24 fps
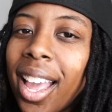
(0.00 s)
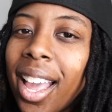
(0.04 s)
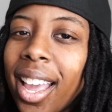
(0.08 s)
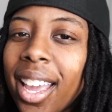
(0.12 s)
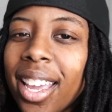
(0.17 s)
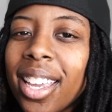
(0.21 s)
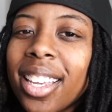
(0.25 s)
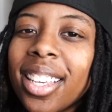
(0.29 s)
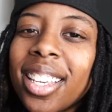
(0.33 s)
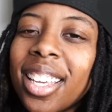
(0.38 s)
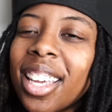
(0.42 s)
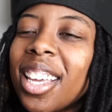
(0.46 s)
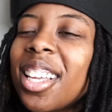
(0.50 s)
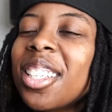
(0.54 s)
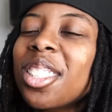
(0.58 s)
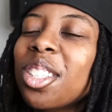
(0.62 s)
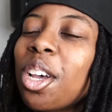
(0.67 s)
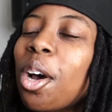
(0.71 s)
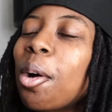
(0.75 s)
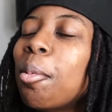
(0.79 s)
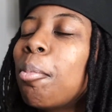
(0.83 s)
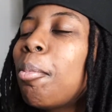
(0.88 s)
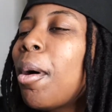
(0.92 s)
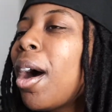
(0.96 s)
Hey,
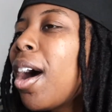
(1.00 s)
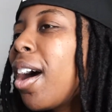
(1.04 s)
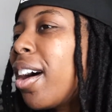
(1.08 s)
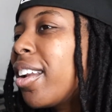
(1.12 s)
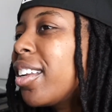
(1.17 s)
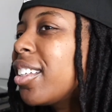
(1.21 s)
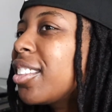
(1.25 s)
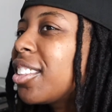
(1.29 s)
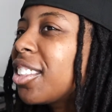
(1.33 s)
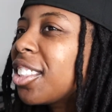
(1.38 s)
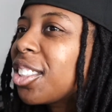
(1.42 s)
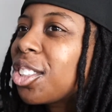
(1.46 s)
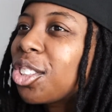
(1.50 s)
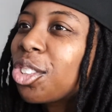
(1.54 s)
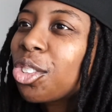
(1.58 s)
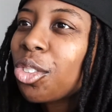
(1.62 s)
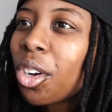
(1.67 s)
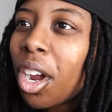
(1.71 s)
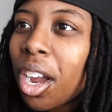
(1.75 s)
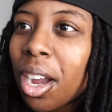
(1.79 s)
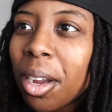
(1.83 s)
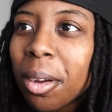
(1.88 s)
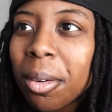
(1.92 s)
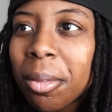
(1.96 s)
Kenzo Balla just
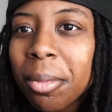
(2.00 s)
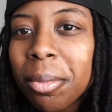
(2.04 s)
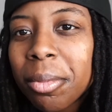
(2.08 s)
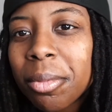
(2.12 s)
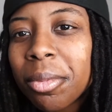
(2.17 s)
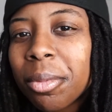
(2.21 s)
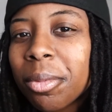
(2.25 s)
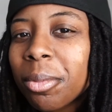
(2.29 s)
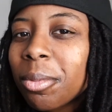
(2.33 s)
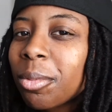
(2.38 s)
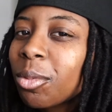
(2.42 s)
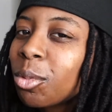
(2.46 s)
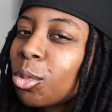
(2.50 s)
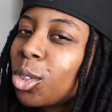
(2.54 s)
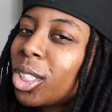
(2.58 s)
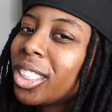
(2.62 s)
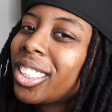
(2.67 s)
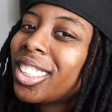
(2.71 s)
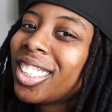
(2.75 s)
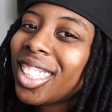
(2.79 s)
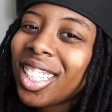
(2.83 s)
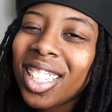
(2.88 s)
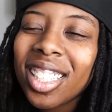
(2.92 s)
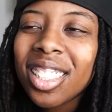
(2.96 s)
dropped
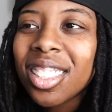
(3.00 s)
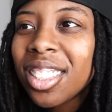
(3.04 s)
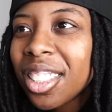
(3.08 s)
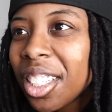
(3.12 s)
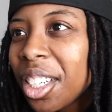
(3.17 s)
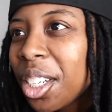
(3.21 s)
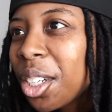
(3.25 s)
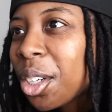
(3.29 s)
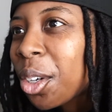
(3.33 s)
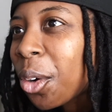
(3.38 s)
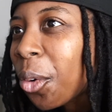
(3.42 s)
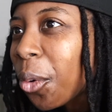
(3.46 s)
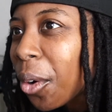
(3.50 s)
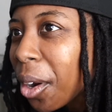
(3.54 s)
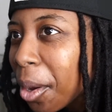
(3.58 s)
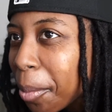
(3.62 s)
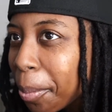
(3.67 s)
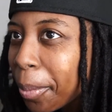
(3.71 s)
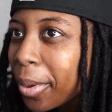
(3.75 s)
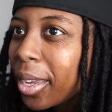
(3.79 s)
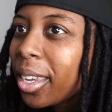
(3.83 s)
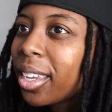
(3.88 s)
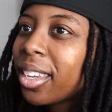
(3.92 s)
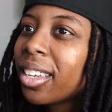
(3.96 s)
with TG
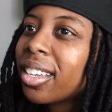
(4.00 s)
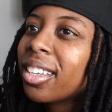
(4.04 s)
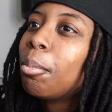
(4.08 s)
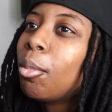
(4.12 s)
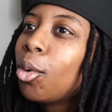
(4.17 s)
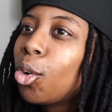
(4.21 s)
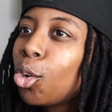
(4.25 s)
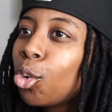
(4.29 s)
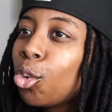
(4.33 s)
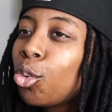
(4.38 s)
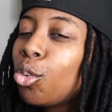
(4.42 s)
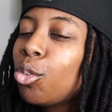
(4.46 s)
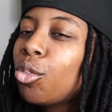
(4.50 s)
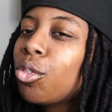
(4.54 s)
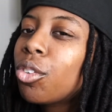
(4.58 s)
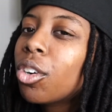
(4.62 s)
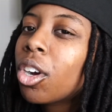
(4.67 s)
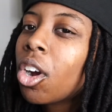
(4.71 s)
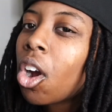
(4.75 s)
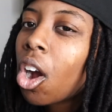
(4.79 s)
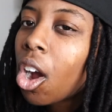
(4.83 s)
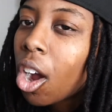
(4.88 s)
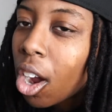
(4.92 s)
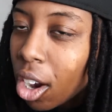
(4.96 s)
Crippy. Move
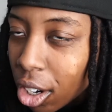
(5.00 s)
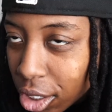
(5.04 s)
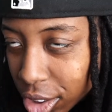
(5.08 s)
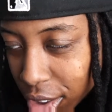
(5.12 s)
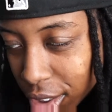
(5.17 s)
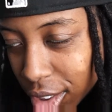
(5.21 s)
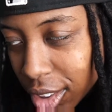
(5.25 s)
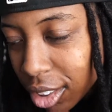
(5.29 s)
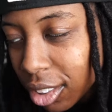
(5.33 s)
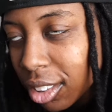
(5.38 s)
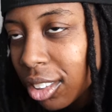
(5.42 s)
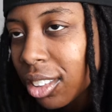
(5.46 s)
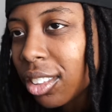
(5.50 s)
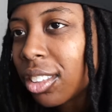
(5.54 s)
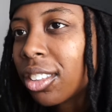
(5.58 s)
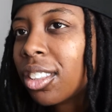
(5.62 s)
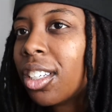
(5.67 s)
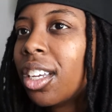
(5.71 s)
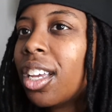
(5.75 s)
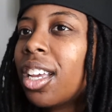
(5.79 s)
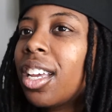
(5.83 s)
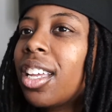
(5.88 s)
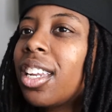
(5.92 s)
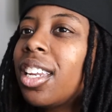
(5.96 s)
cautious.
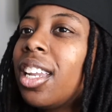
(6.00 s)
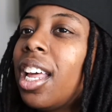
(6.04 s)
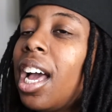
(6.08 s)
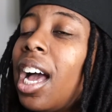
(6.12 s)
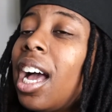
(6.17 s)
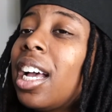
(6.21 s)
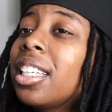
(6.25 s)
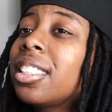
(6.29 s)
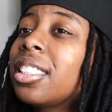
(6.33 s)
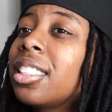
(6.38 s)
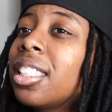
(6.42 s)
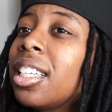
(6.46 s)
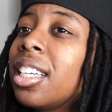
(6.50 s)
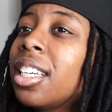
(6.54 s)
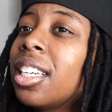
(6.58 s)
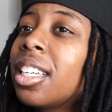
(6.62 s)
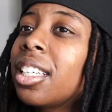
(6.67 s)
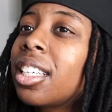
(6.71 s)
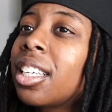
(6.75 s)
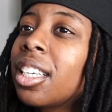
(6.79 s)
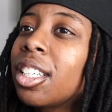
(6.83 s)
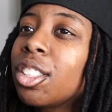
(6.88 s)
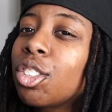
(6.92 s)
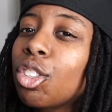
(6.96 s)
Now, I
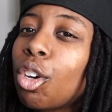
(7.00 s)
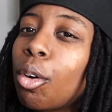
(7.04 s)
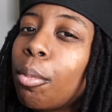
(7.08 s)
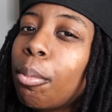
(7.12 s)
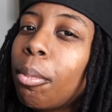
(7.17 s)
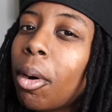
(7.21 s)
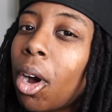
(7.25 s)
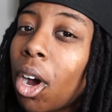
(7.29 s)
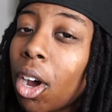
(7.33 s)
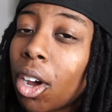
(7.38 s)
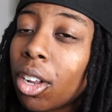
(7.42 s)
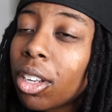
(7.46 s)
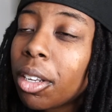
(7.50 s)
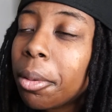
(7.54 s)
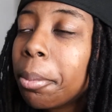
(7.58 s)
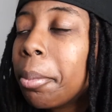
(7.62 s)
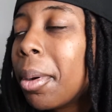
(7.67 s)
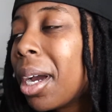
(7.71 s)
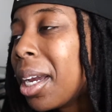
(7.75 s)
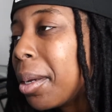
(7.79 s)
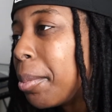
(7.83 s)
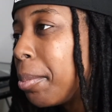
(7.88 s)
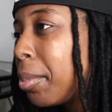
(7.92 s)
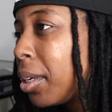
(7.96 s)
said Kenzo Balla
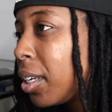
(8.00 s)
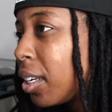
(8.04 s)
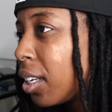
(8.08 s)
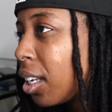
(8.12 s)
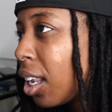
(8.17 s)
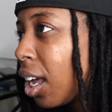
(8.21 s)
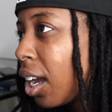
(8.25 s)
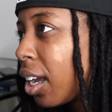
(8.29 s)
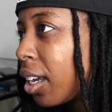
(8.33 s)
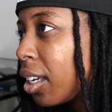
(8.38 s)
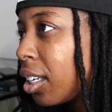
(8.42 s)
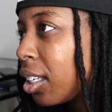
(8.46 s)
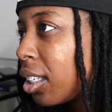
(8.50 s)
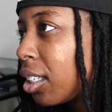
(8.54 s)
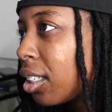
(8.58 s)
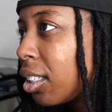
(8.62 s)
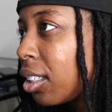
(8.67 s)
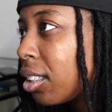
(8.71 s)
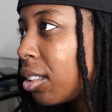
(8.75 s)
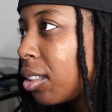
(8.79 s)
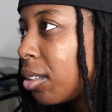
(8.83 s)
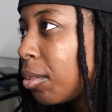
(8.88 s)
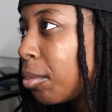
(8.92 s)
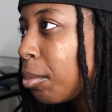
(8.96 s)
might be like
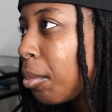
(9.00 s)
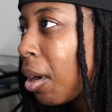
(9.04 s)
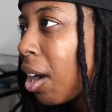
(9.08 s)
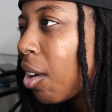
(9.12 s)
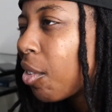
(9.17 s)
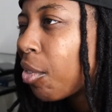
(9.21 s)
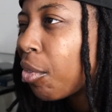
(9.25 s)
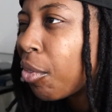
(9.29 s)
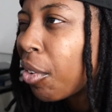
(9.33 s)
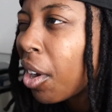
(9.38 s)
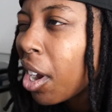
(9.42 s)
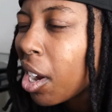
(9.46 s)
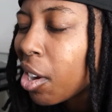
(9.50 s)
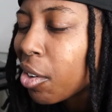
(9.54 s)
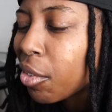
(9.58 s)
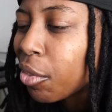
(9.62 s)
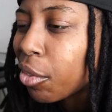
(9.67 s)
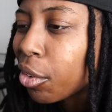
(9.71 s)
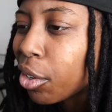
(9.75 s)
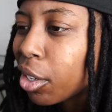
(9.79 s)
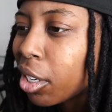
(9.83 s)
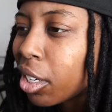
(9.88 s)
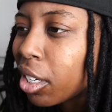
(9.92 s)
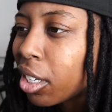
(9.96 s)
my
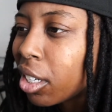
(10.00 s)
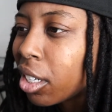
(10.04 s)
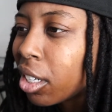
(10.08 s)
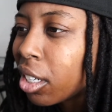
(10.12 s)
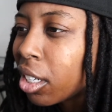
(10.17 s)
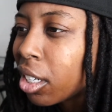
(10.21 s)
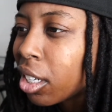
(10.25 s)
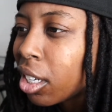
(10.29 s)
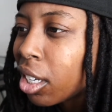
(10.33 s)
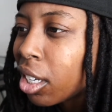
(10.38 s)
favorite